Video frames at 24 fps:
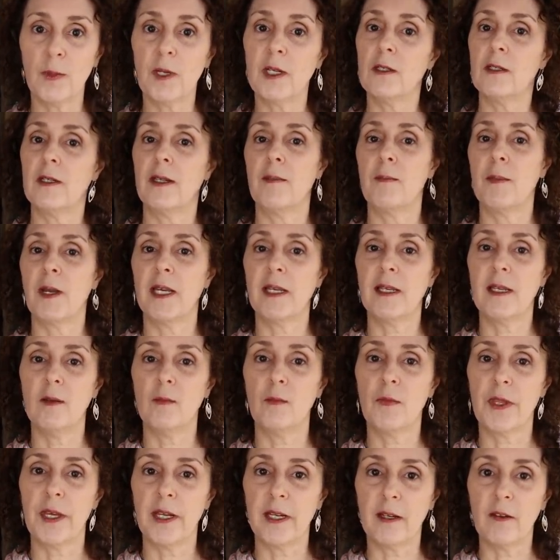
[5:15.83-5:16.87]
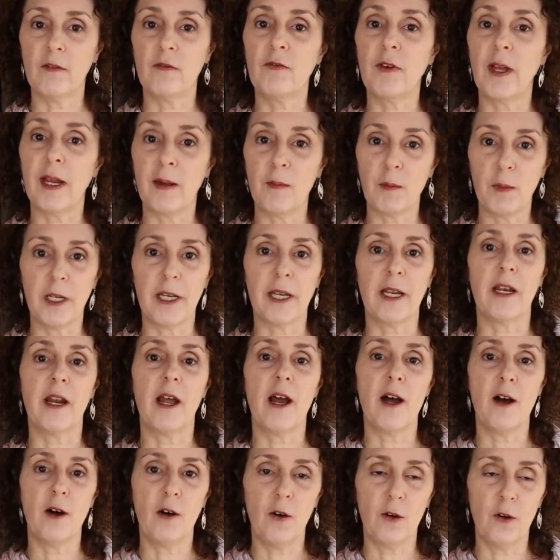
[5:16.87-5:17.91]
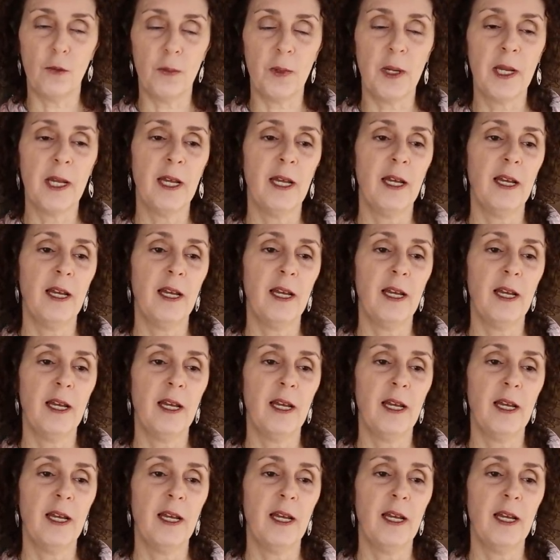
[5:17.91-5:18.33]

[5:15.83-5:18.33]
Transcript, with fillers: because they make him think of family and home.